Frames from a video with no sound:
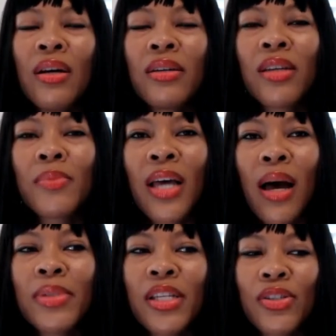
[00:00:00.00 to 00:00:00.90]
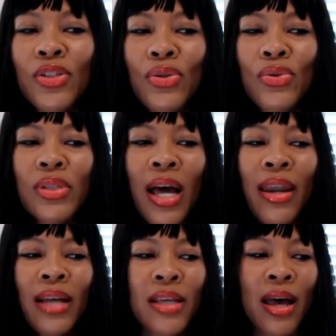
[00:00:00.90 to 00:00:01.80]
sometimes these dudes, and
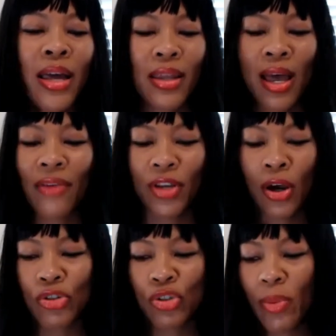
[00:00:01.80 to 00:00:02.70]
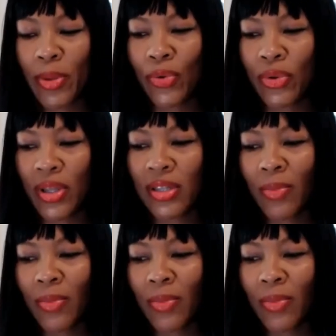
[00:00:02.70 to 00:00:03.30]
I, t- I, have, I have to coach women through this.